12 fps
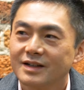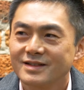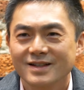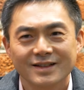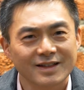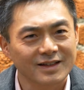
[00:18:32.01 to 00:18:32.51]

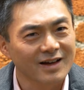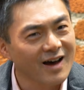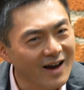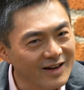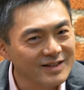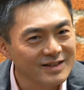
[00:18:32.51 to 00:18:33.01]
It's not the
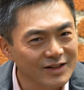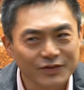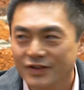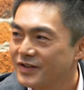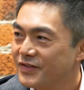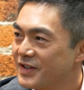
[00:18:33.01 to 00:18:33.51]
highest
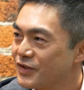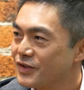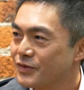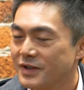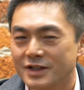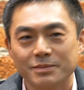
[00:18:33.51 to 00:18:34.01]
level of
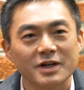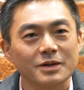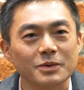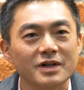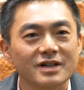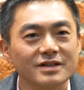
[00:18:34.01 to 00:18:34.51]
interest rates, by
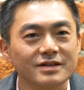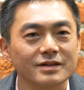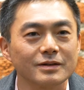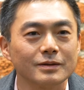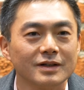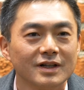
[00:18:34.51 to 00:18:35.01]
the way,
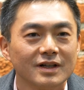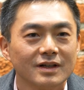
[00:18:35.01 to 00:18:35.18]
so